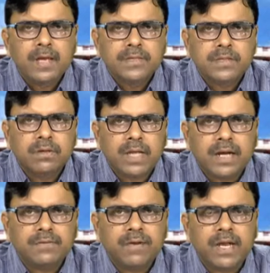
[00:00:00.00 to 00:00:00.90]
So
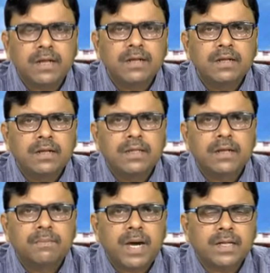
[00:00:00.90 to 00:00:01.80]
that way, the
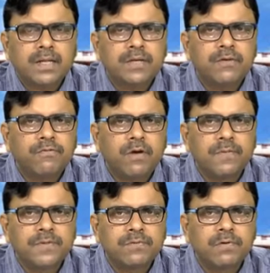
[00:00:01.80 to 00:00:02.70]
market
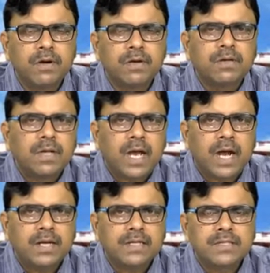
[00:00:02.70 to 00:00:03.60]
reforms were
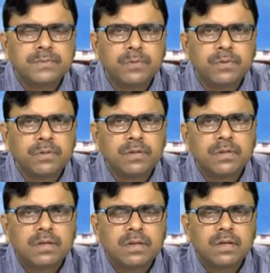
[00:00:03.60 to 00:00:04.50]
had a smooth
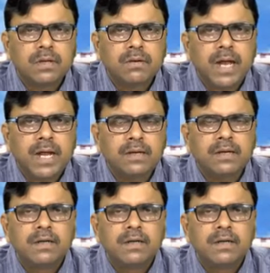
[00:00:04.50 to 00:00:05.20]
uh, ride.